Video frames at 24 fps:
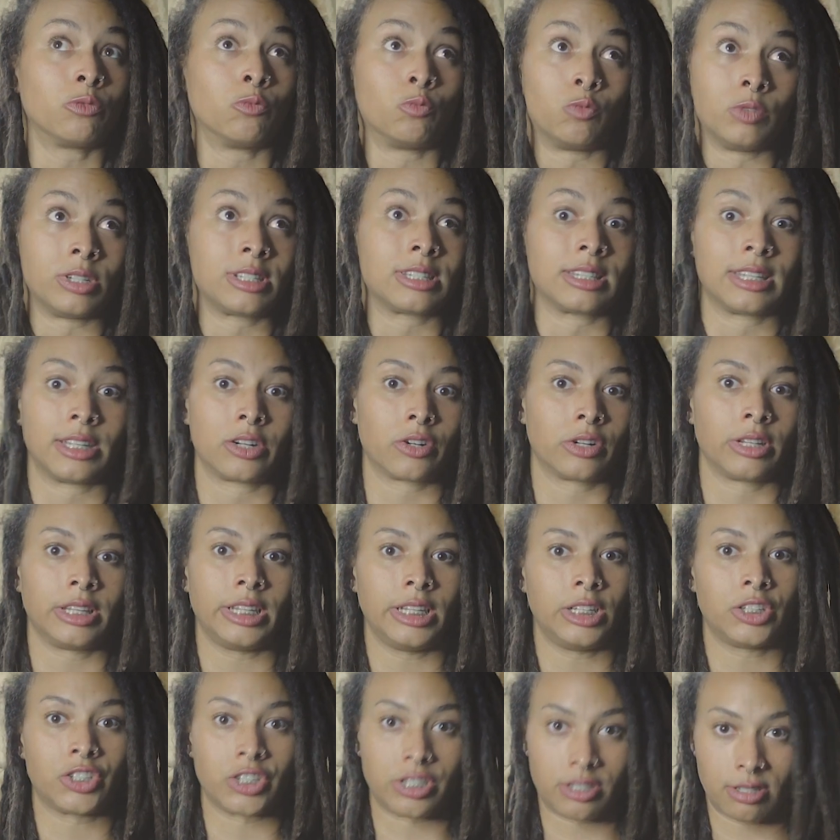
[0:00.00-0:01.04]
was
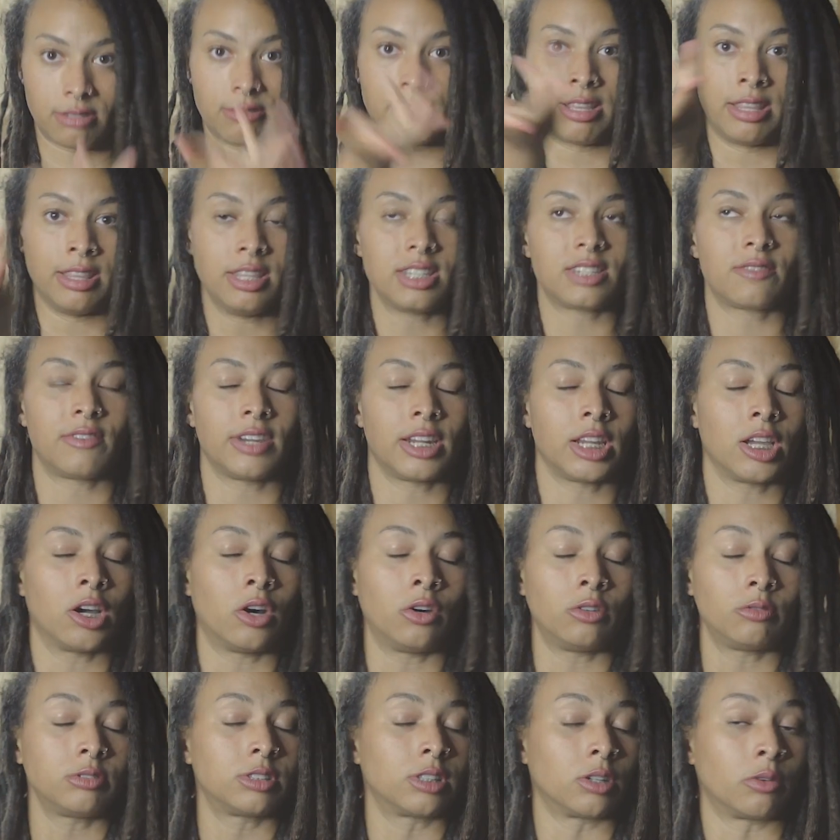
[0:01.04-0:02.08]
literally just in this
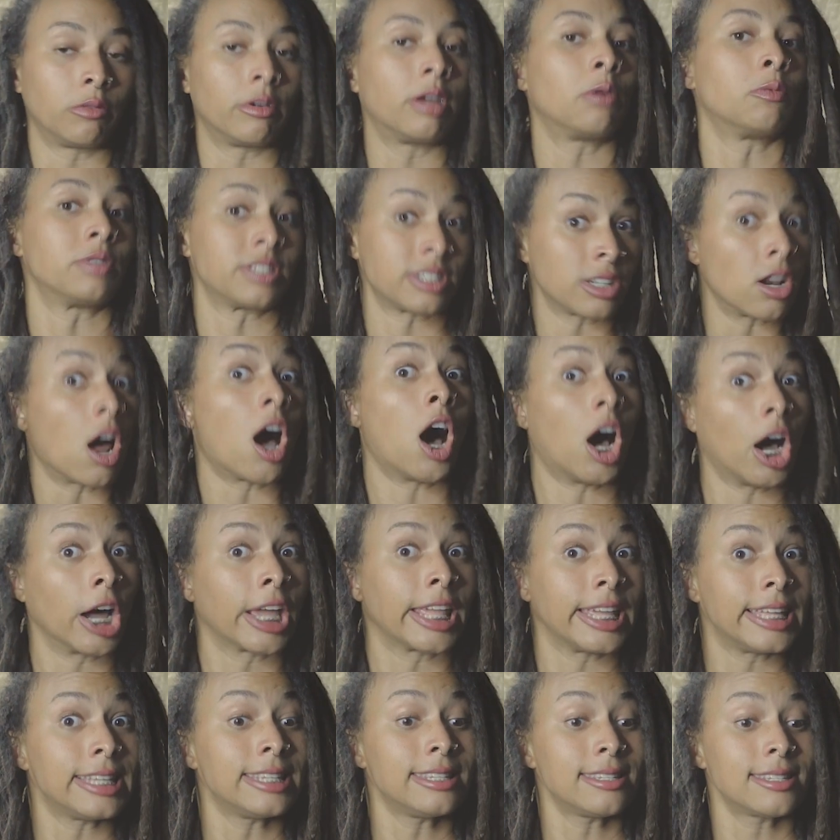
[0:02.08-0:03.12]
video, so it was in
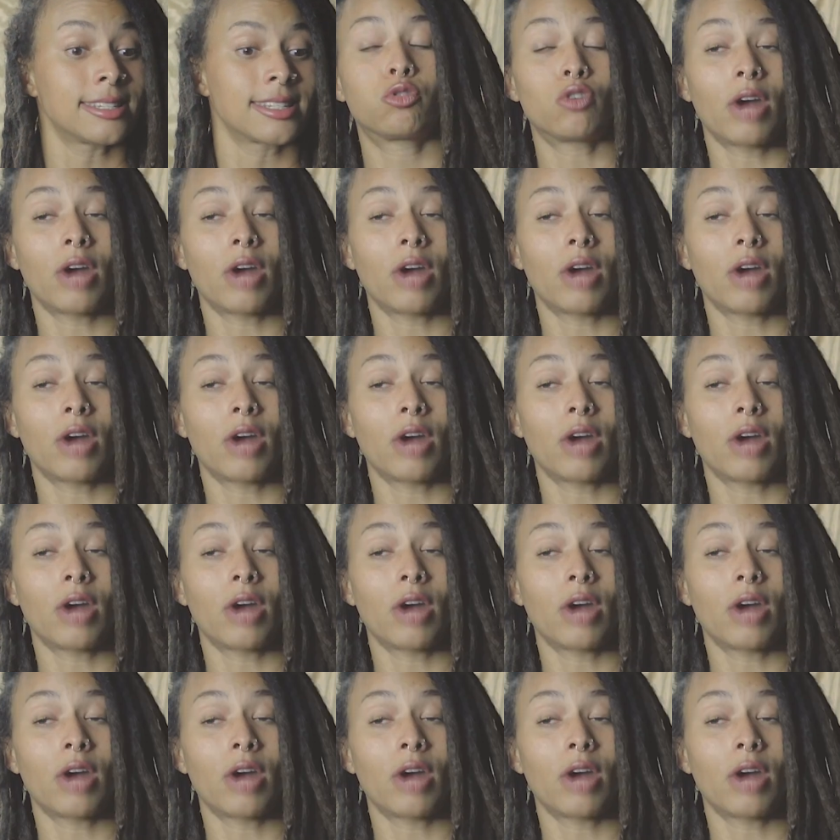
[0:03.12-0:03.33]
August.